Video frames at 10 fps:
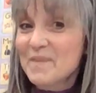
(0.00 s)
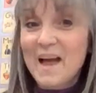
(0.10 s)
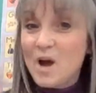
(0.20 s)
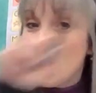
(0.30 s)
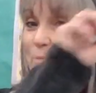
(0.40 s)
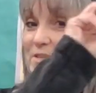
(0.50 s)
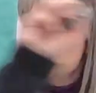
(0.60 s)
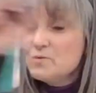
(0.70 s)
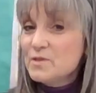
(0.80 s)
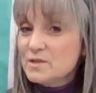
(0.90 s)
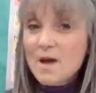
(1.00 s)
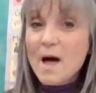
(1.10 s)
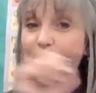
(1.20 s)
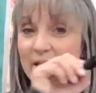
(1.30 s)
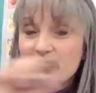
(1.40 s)
I always do the
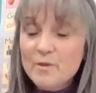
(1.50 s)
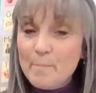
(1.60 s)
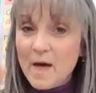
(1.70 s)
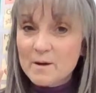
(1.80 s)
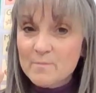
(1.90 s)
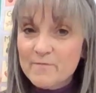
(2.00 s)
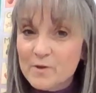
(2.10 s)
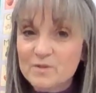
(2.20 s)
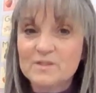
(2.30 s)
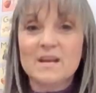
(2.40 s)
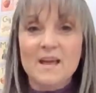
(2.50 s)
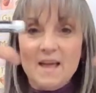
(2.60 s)
top and the bottom first,